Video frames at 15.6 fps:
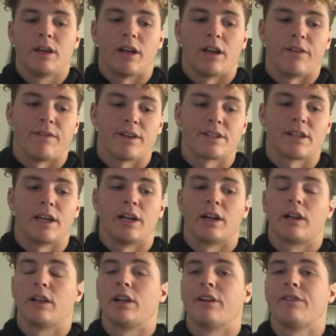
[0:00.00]
an investigator,
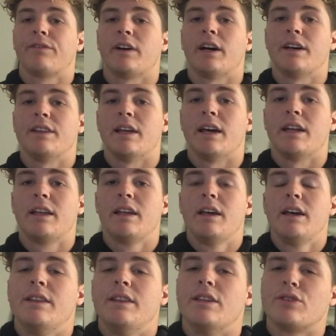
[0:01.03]
clarified that
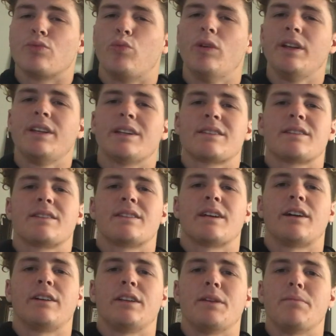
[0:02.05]
this wouldn't
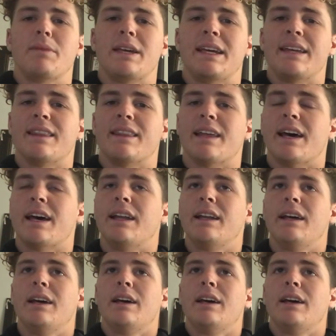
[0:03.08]
necessarily mean that